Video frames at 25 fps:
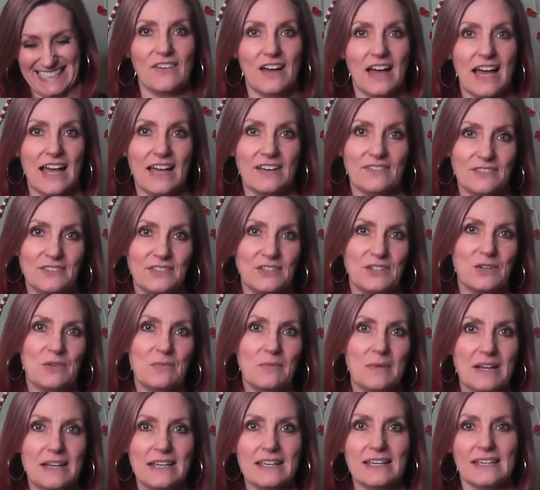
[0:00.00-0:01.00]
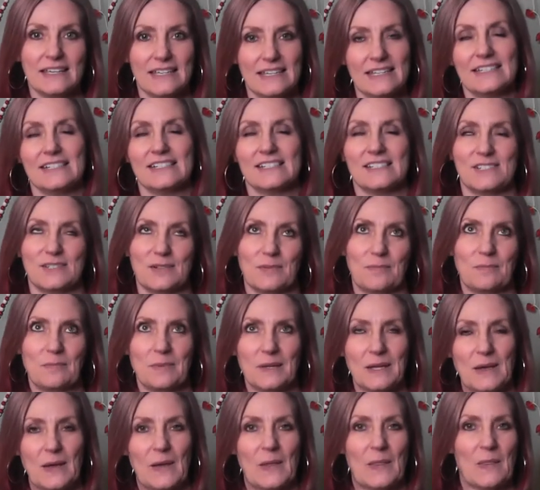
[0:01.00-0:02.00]
Five little monkeys
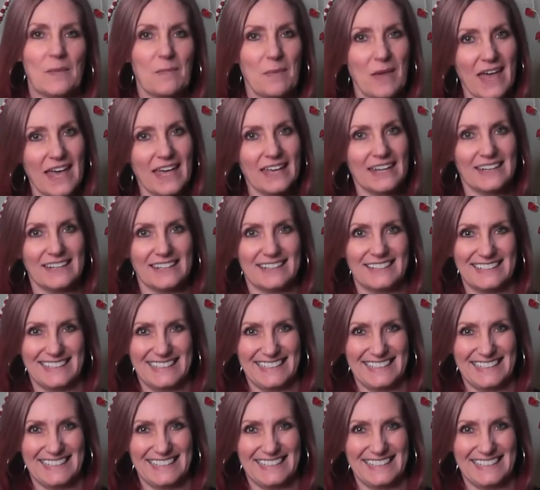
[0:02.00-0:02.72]
jumping on the bed.